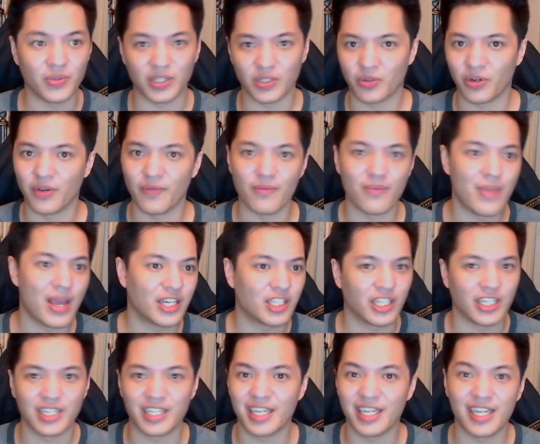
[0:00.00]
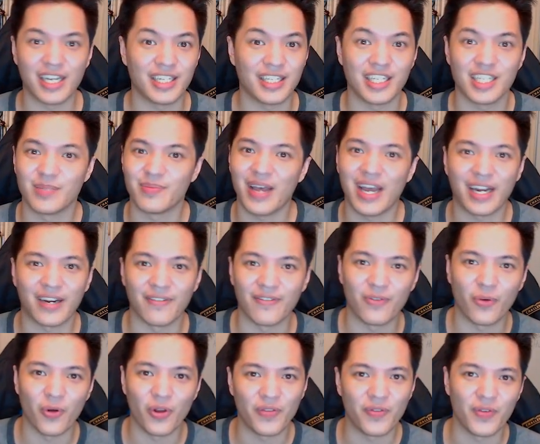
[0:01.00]
We can sort of mesh ideas back and
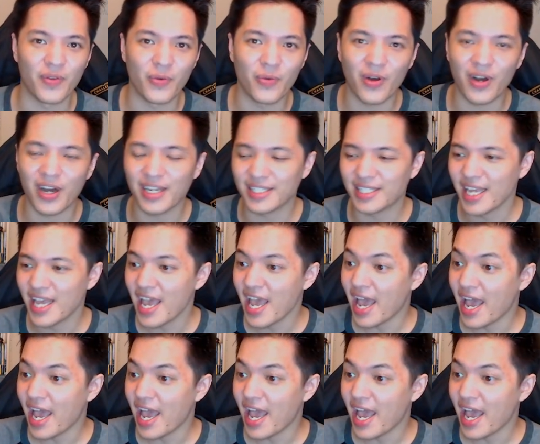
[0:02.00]
forth if you want.